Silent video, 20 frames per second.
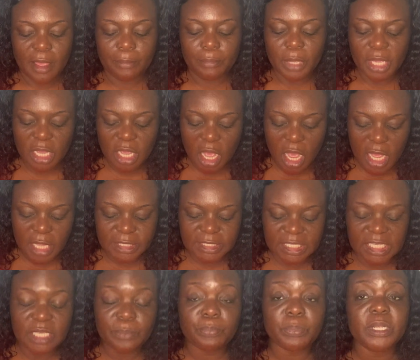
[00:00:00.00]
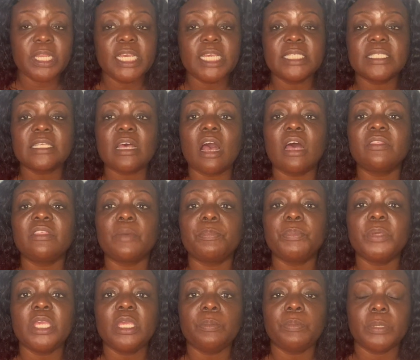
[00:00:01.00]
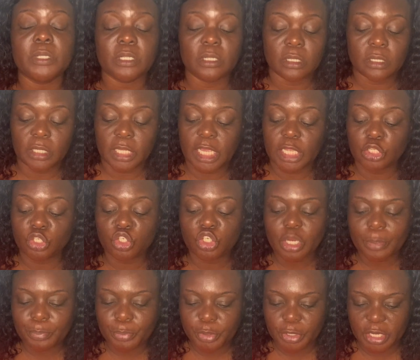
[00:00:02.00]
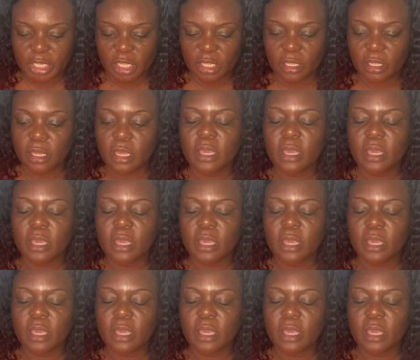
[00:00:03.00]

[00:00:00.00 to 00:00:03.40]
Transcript: because he placed other people in jeopardy,